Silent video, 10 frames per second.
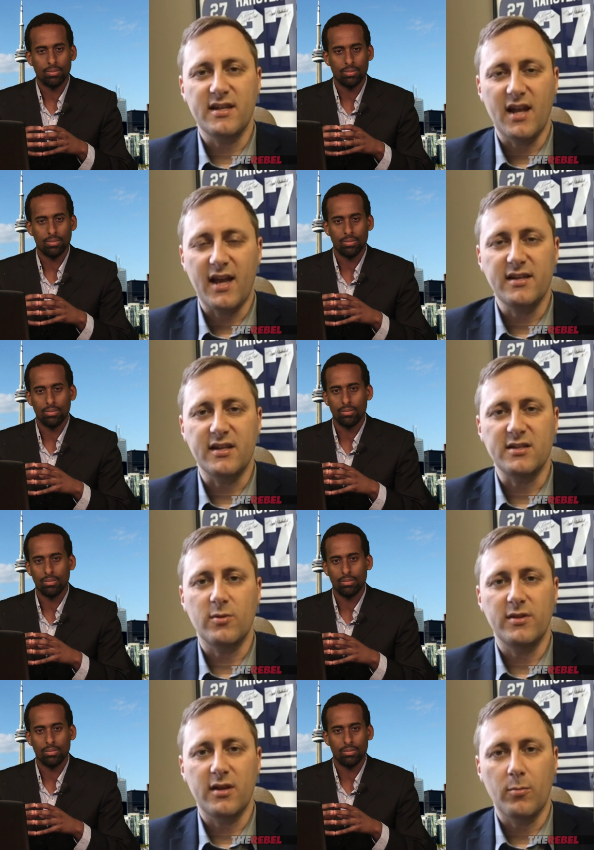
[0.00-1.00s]
Speaker 1: uh, and
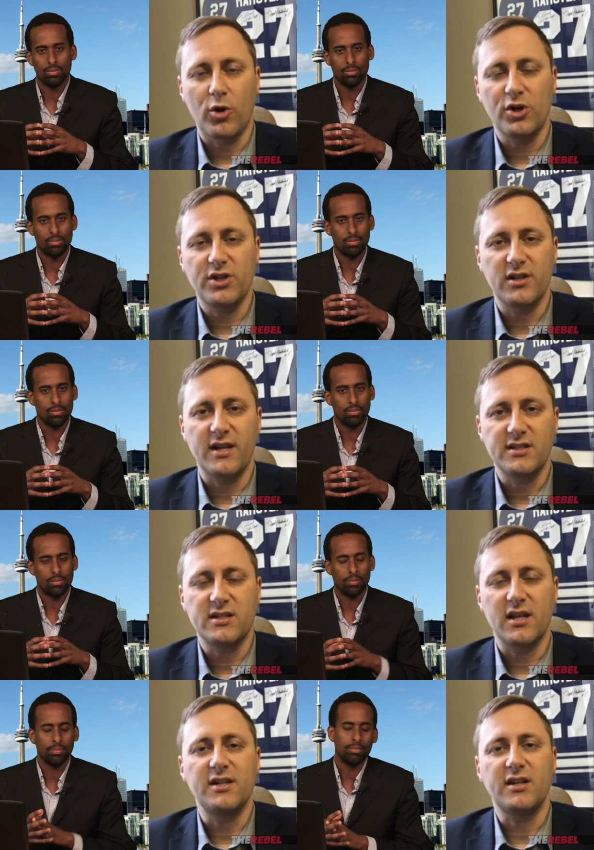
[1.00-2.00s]
90s when the abortion
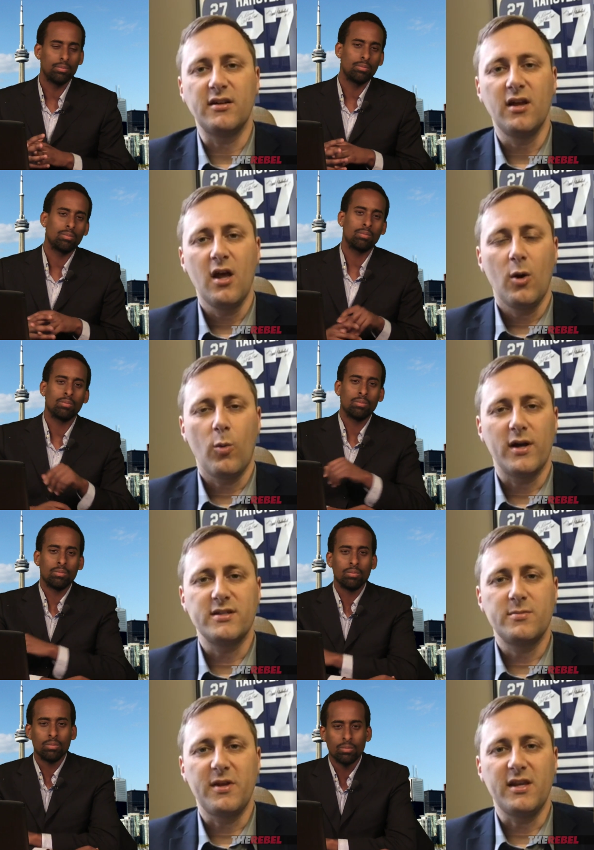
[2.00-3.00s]
legislation
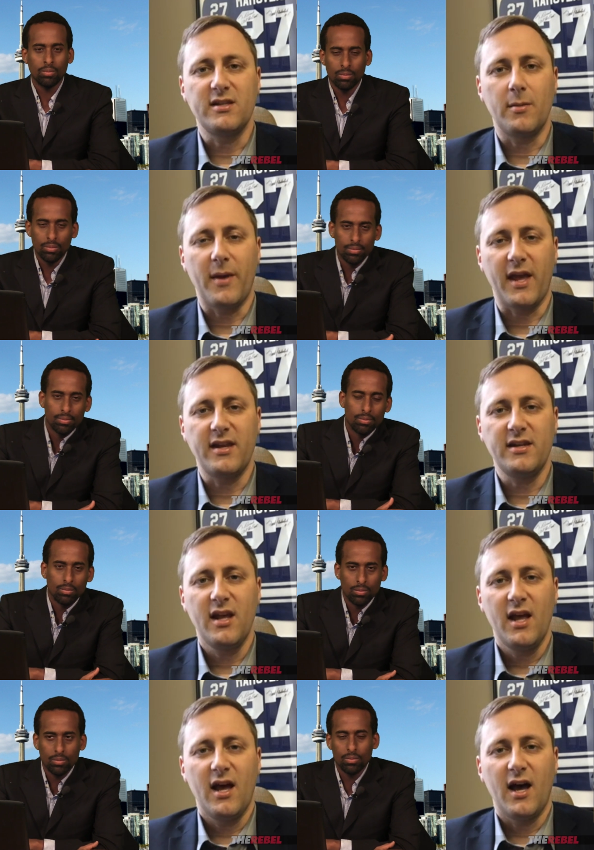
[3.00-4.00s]
was being debated.
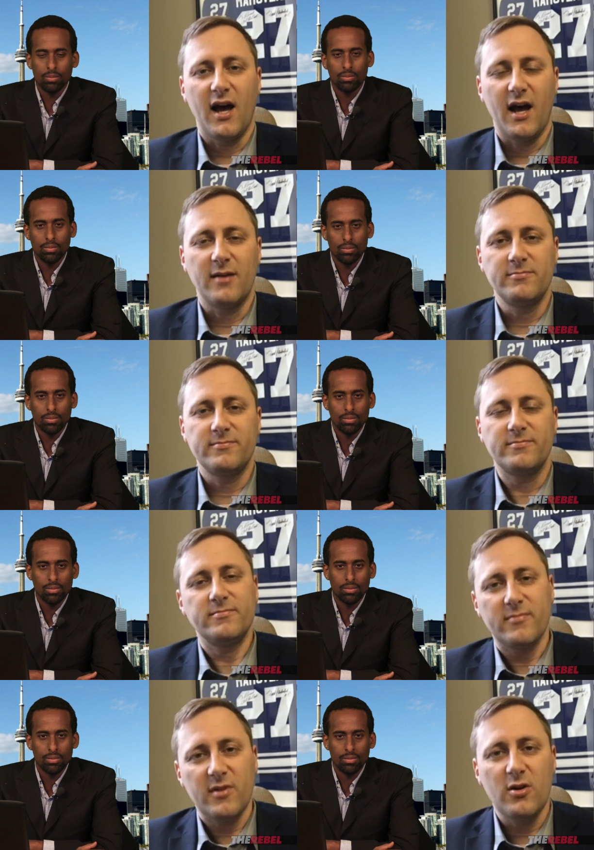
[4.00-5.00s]
Um,
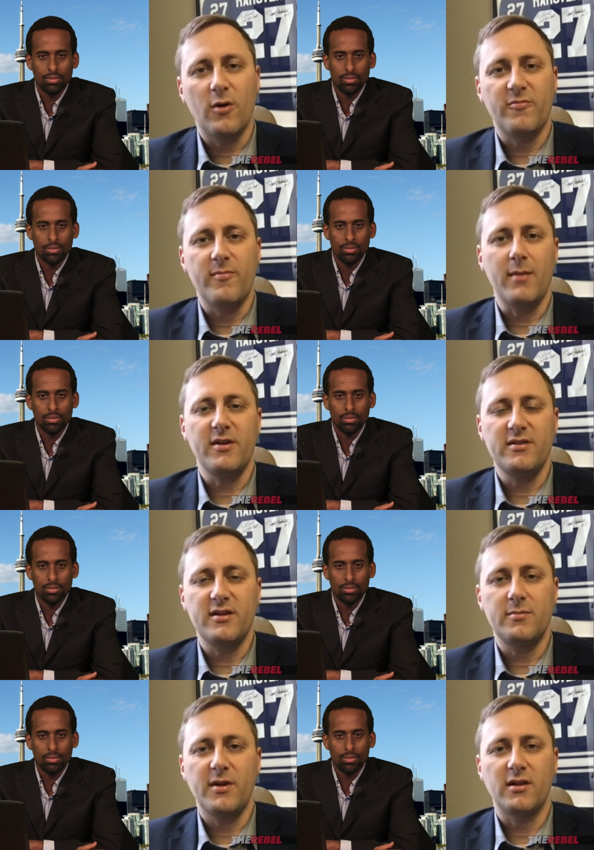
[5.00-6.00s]
you know, maybe
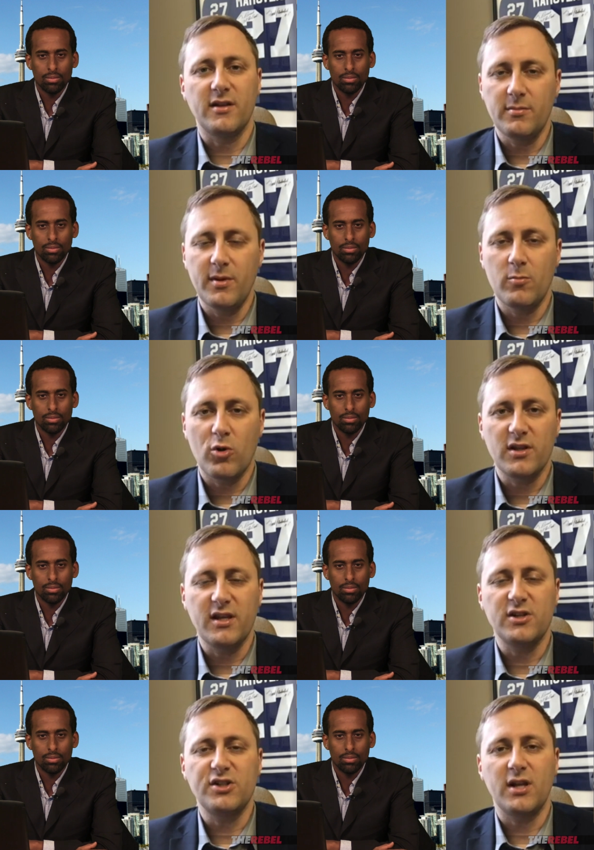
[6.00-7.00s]
there'd been a little bit more
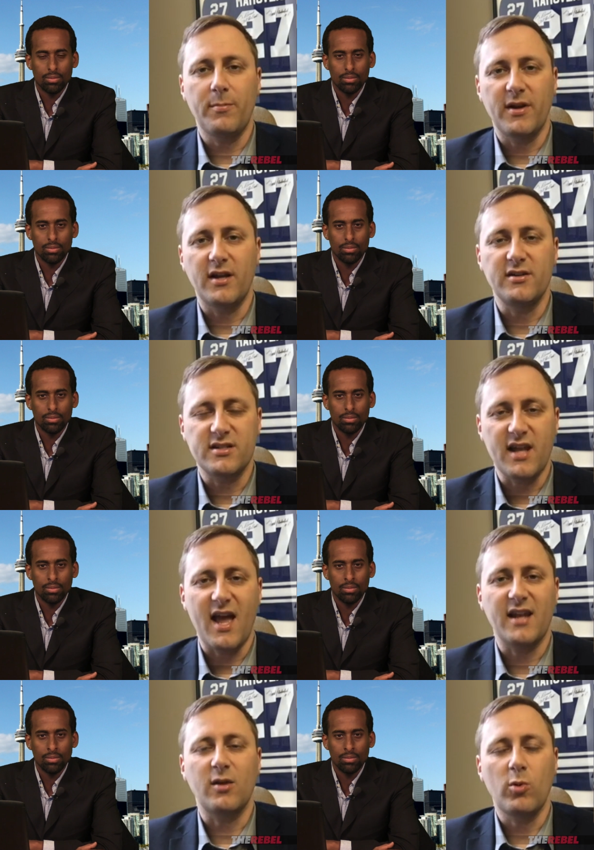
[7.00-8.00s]
leadership and
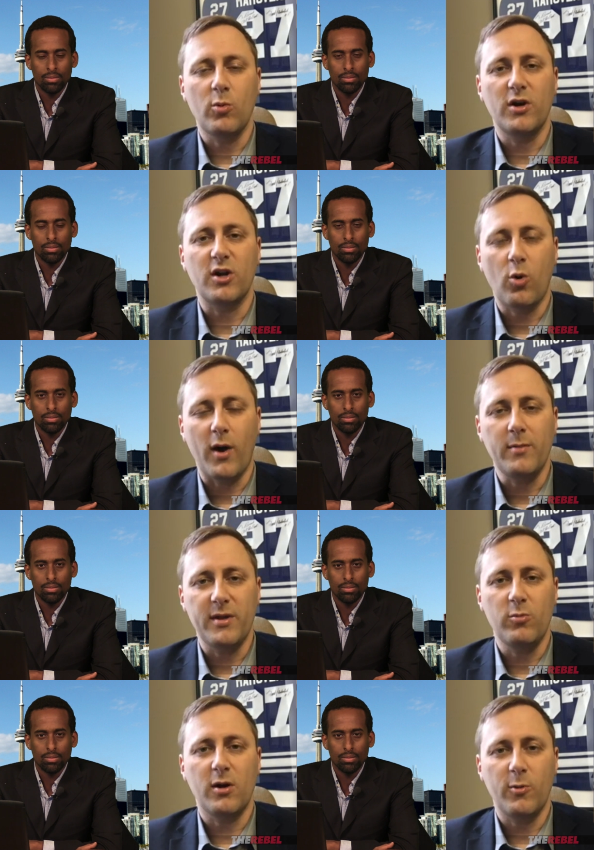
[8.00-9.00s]
understanding, we wouldn't
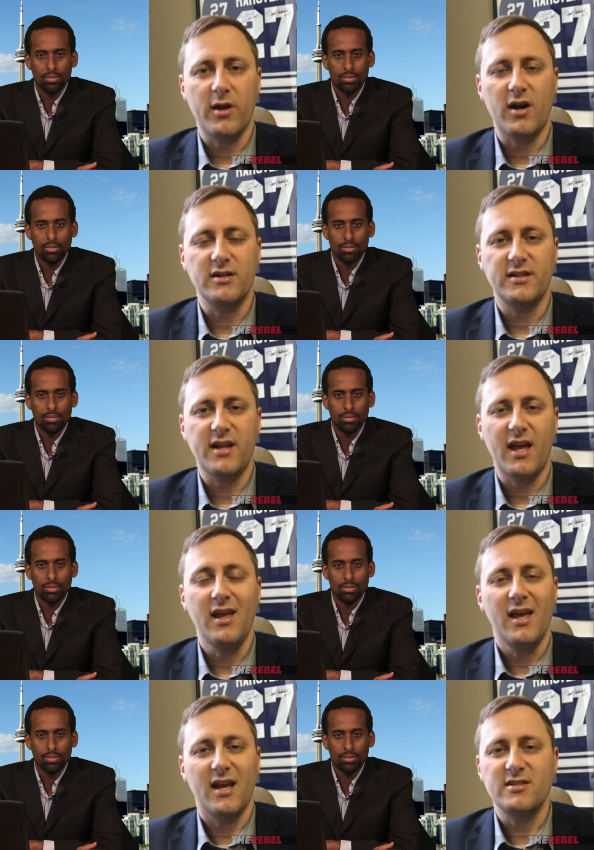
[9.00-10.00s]
quite be where we are today.
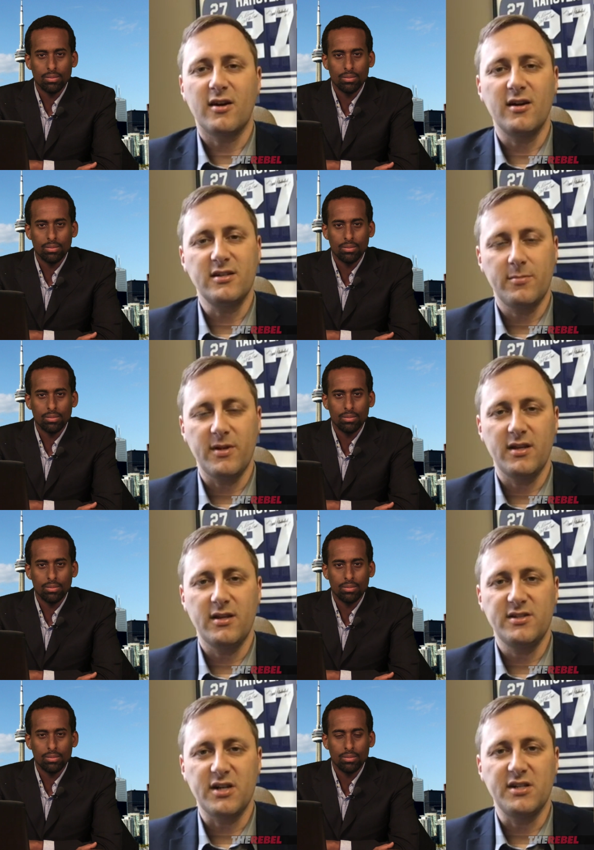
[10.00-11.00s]
It's hard to
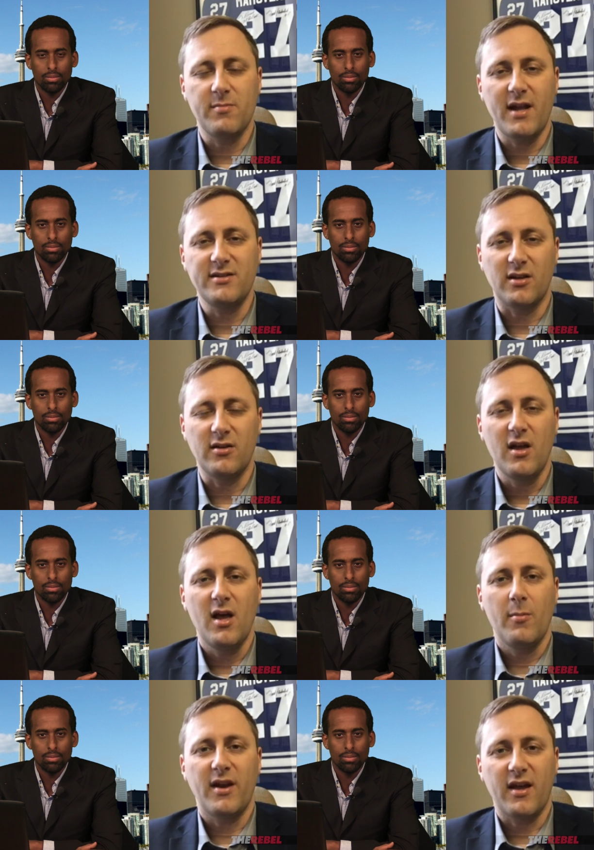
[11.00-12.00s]
be judgmental,
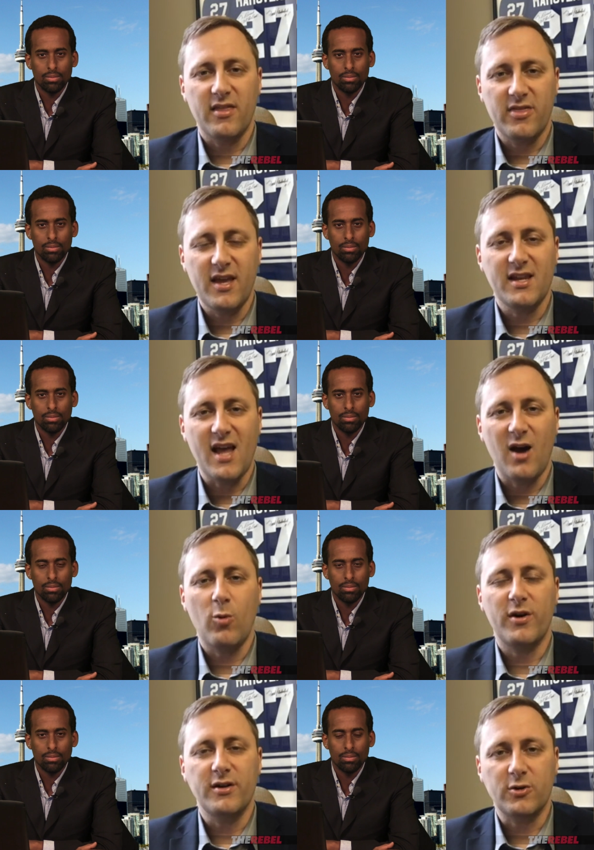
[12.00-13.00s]
but I think
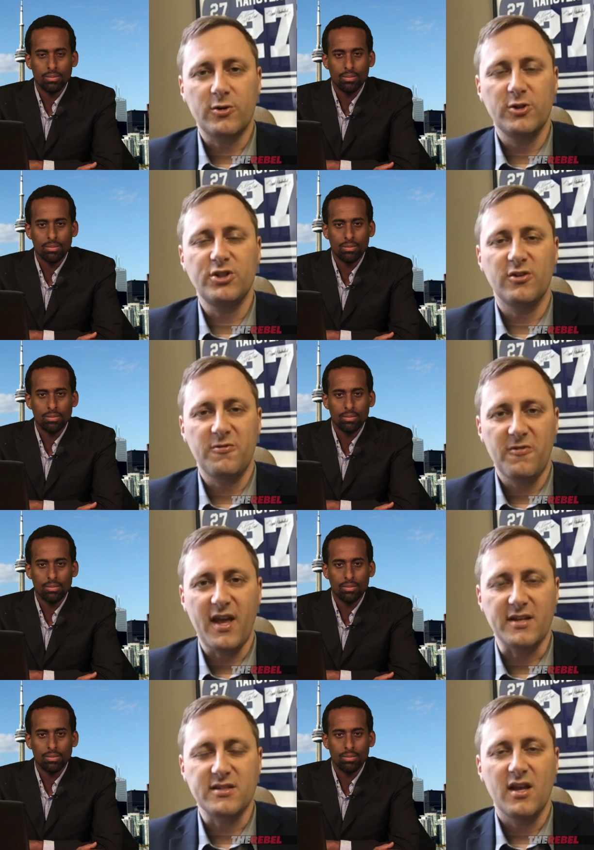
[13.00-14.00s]
now we're in a crucial
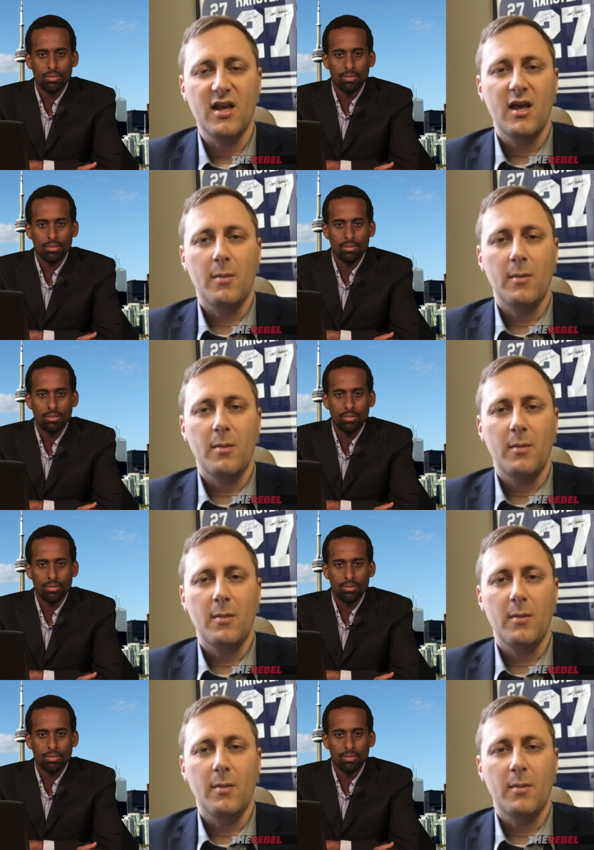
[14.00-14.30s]
phase